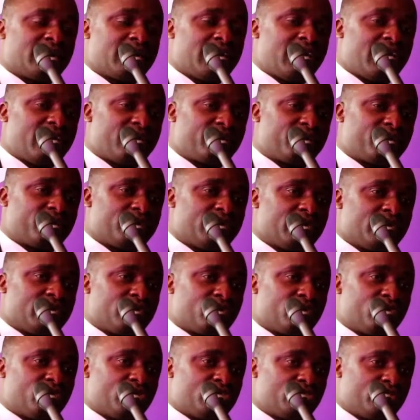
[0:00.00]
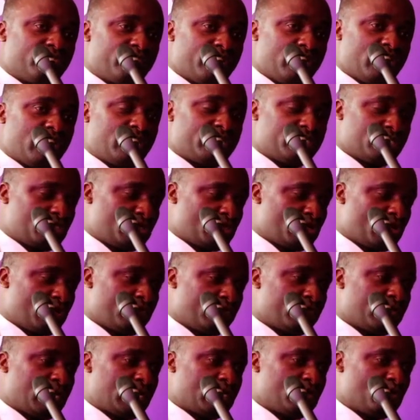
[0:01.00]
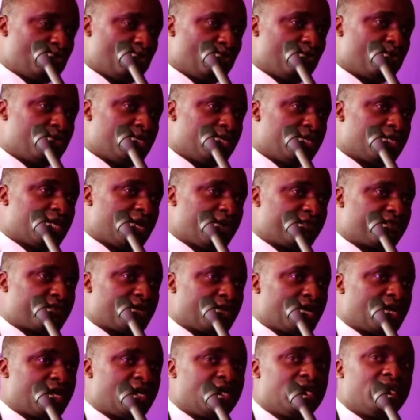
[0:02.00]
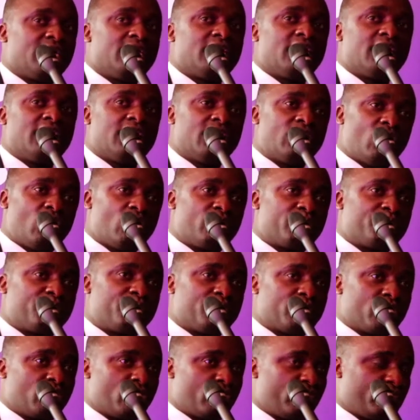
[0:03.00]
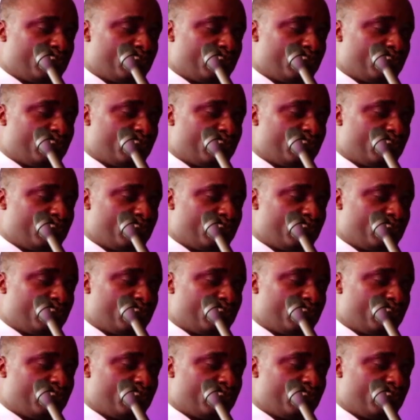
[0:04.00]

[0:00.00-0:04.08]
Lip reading: have the rejuvenation of that you will need after a long period of